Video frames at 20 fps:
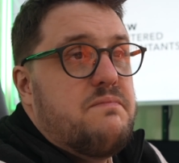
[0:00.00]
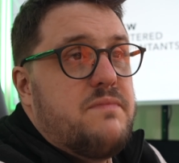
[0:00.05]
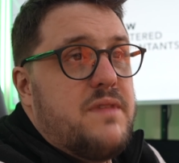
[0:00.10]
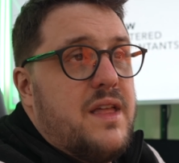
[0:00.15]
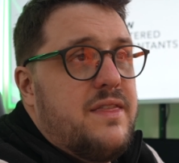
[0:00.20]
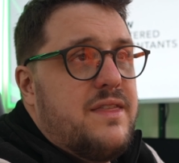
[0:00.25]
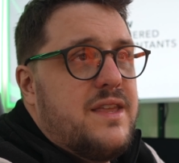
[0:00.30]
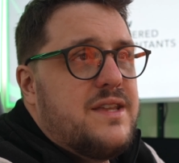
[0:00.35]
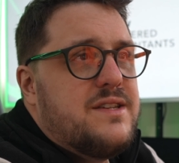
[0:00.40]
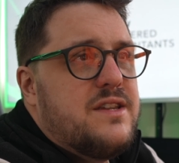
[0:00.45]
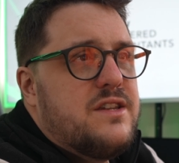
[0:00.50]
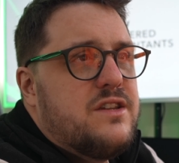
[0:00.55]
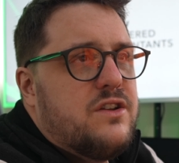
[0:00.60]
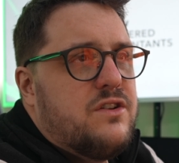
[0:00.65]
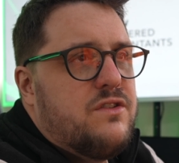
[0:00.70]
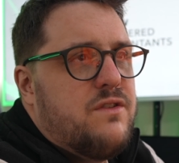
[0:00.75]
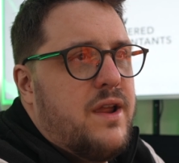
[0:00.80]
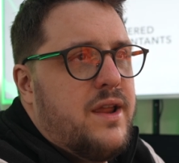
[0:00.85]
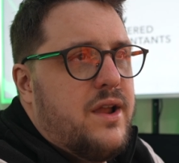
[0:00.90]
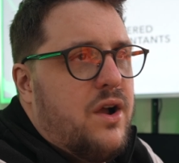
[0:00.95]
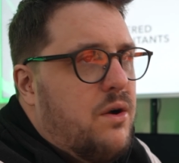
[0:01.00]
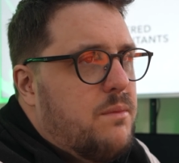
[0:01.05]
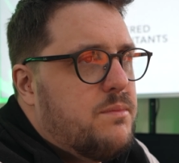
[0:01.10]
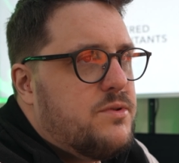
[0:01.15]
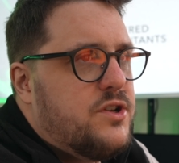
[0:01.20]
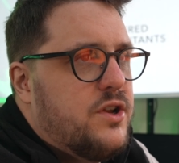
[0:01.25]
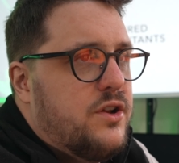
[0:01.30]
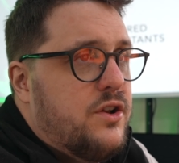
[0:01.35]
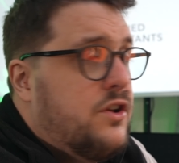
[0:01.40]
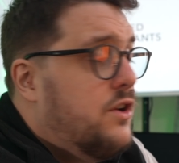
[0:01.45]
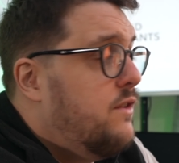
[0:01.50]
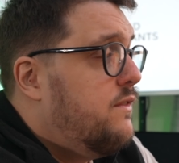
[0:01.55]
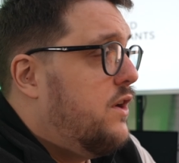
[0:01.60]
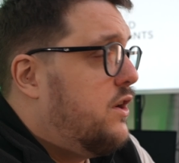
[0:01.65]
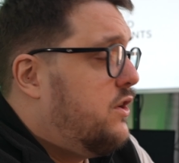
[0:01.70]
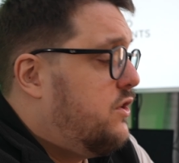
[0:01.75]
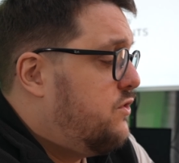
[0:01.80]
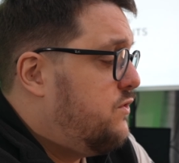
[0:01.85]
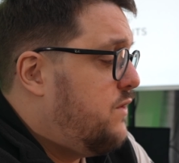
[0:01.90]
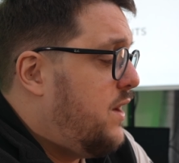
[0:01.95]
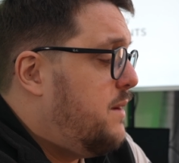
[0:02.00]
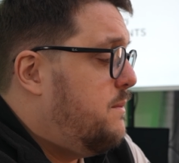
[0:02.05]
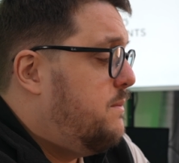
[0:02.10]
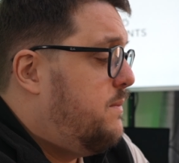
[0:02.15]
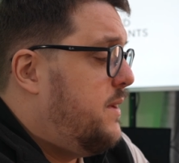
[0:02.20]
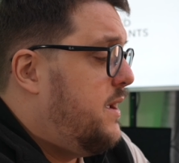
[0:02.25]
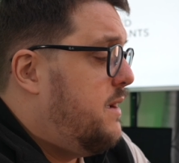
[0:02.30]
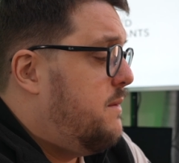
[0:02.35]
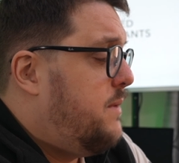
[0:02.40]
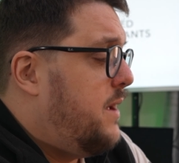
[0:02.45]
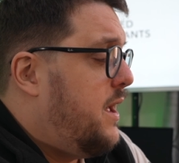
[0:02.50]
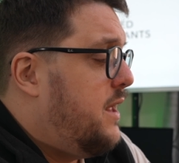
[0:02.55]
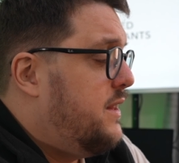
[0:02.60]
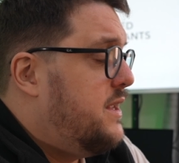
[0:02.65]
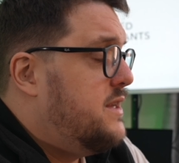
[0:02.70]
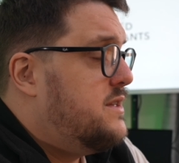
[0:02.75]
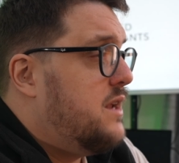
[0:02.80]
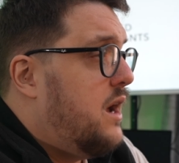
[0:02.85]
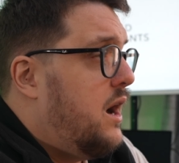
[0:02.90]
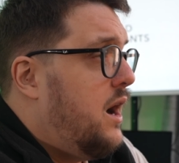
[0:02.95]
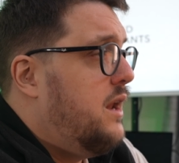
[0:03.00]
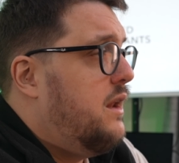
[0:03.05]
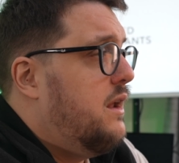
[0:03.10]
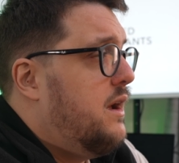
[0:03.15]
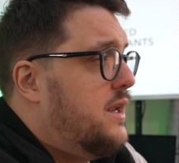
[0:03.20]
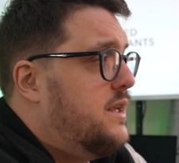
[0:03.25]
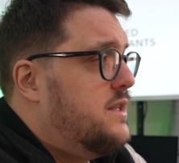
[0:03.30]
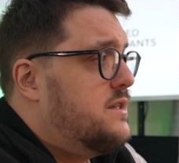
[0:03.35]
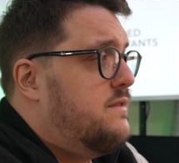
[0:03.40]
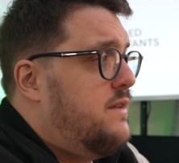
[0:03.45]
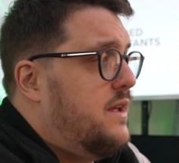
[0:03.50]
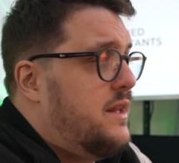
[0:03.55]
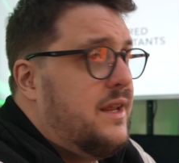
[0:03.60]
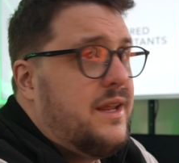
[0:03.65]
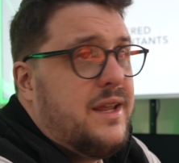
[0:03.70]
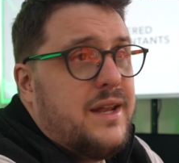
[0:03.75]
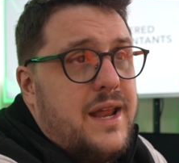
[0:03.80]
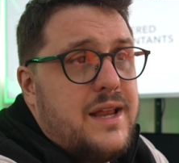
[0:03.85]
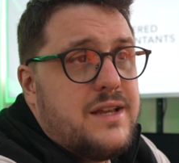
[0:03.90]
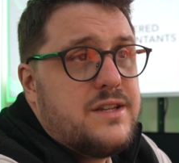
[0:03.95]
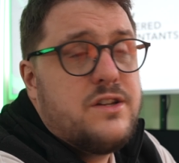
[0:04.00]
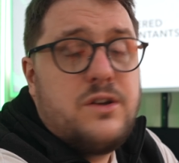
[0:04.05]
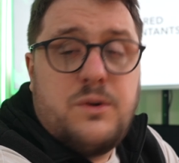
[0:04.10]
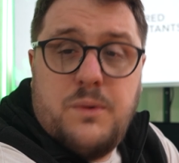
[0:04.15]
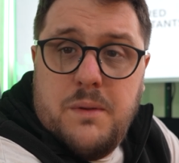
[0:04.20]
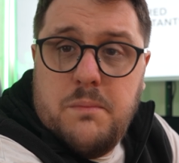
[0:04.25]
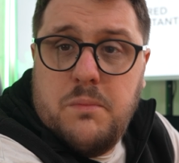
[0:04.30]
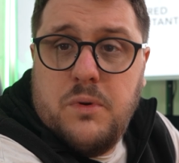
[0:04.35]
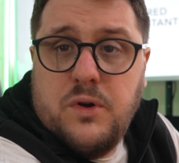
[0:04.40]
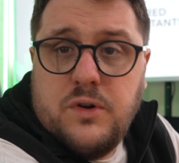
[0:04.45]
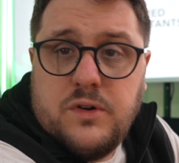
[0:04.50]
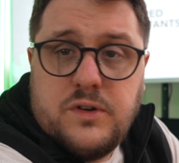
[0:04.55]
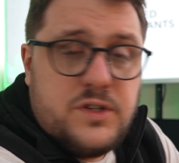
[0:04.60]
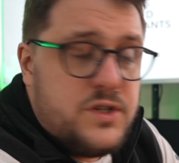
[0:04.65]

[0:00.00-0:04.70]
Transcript: then this is a great option. Another great bit about this that I like is the fact that it connects to QuickBooks.